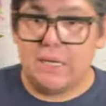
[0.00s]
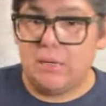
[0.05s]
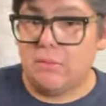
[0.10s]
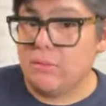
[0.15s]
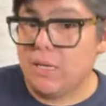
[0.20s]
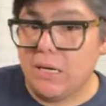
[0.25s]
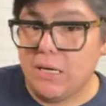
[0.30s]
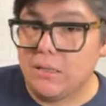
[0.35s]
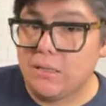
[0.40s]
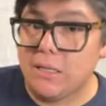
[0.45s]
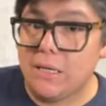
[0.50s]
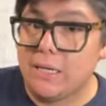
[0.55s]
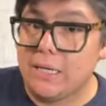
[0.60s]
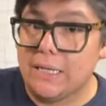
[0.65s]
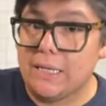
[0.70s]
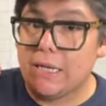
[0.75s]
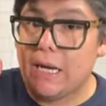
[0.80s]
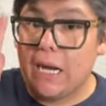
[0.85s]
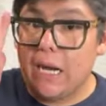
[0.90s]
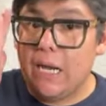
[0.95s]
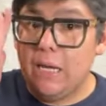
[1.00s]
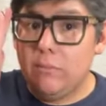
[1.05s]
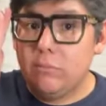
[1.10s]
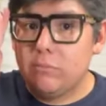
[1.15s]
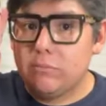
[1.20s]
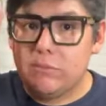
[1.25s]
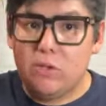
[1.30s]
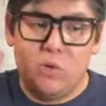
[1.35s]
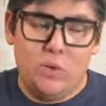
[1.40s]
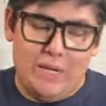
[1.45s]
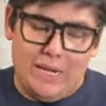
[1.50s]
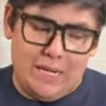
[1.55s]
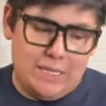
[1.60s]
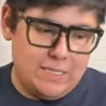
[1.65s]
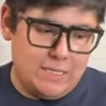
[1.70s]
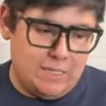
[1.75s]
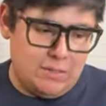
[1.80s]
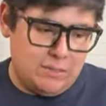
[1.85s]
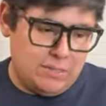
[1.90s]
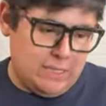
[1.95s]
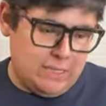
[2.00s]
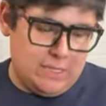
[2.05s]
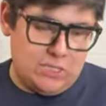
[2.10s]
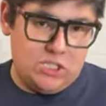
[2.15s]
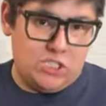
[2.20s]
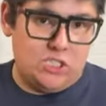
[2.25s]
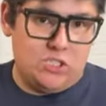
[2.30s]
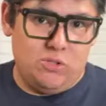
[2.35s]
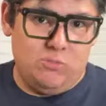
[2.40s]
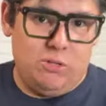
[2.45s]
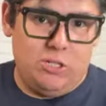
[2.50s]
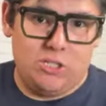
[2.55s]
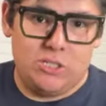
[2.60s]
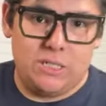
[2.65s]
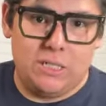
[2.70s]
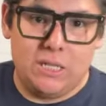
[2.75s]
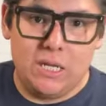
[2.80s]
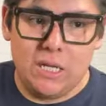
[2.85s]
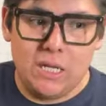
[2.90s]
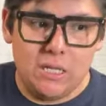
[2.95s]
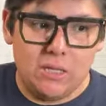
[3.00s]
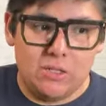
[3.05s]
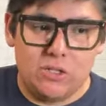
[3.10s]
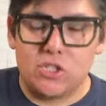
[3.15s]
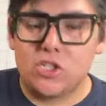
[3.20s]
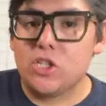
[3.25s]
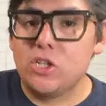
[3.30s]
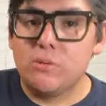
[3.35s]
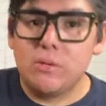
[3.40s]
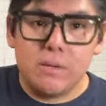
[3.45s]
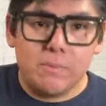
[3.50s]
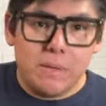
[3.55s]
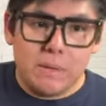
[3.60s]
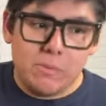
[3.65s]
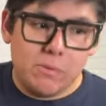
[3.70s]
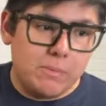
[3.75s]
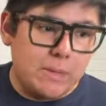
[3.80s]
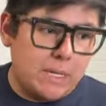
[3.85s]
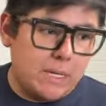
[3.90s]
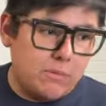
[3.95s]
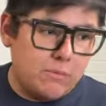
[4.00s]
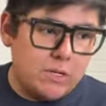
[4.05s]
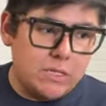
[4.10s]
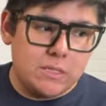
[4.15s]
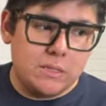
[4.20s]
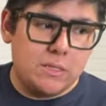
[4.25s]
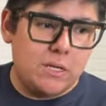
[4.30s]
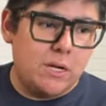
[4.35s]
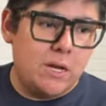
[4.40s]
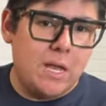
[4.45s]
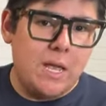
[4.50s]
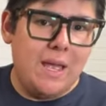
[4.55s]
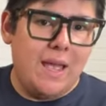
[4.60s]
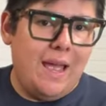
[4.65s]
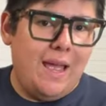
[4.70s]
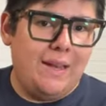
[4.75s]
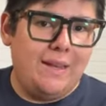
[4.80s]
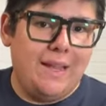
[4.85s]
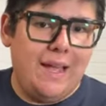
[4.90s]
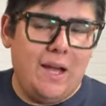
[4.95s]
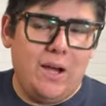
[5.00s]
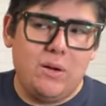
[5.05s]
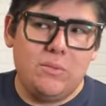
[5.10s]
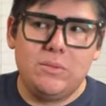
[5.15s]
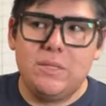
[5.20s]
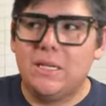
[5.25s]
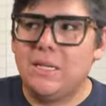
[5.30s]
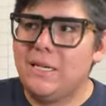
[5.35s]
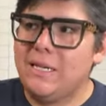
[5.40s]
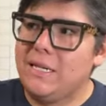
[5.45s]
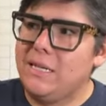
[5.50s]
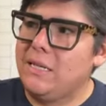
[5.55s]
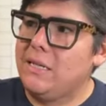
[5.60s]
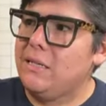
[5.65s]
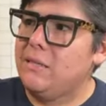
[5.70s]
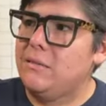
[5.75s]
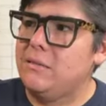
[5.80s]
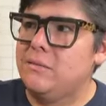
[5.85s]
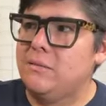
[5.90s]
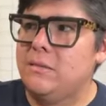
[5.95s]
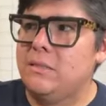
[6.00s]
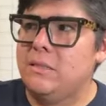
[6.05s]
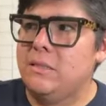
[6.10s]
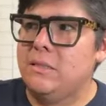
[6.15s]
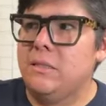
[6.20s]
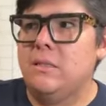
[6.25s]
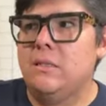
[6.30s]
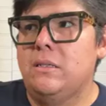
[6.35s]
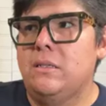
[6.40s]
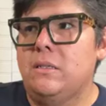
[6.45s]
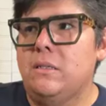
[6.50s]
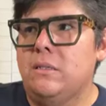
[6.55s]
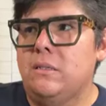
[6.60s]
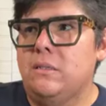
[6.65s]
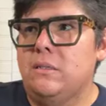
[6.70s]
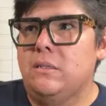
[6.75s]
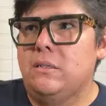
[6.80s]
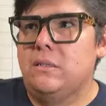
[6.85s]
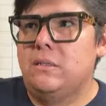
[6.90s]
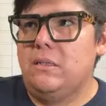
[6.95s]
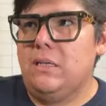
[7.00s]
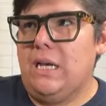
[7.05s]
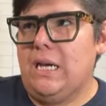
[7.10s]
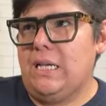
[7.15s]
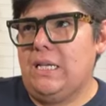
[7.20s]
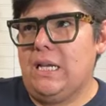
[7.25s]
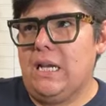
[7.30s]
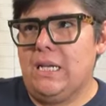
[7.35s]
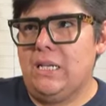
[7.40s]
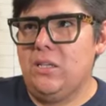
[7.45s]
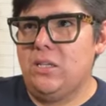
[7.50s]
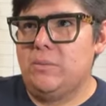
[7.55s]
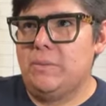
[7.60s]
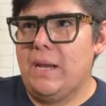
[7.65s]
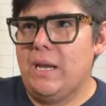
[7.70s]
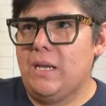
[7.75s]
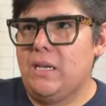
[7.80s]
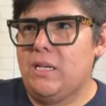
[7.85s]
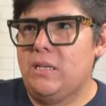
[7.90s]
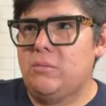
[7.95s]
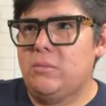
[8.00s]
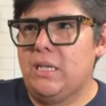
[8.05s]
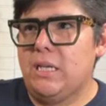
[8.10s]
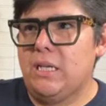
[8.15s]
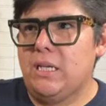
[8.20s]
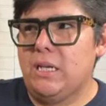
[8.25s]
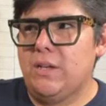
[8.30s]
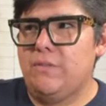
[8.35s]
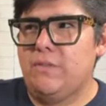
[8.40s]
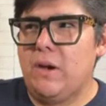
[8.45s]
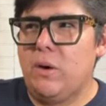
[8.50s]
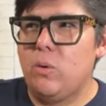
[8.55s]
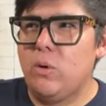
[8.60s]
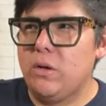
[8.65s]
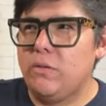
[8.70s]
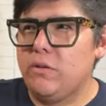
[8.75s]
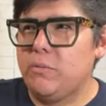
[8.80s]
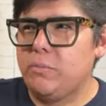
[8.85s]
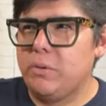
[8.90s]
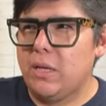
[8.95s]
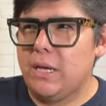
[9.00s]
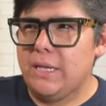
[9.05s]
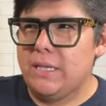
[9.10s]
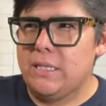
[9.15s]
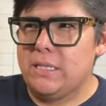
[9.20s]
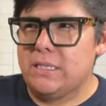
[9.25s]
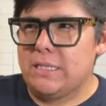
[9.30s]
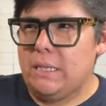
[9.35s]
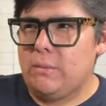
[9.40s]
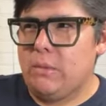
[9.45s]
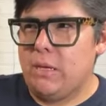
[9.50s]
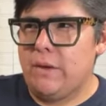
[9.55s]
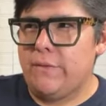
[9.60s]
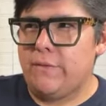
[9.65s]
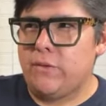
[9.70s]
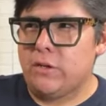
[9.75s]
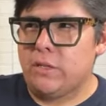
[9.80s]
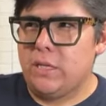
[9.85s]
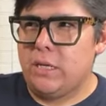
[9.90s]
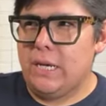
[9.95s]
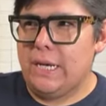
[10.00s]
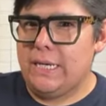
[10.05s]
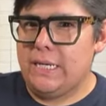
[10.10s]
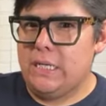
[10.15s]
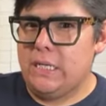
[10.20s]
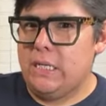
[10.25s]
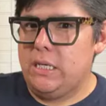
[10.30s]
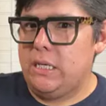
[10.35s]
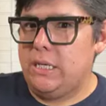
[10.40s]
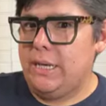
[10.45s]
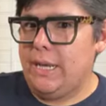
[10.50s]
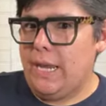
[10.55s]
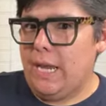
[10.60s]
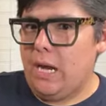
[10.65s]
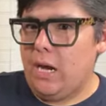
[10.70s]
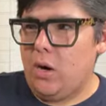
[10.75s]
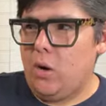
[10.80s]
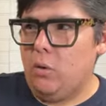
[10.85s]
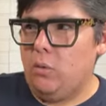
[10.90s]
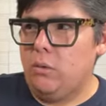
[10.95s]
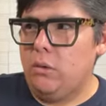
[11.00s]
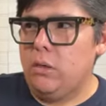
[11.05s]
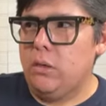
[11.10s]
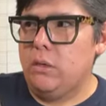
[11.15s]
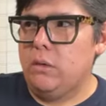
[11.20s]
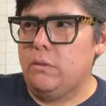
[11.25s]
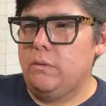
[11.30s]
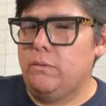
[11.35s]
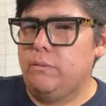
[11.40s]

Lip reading: Like, I'm not gonna lie, like, I quit Etsy. I was like, it's just too much. Like, there's too many people making reels on there. And now I'm like, I kind of look back and I'm like, if I would have applied the same effort that I did now,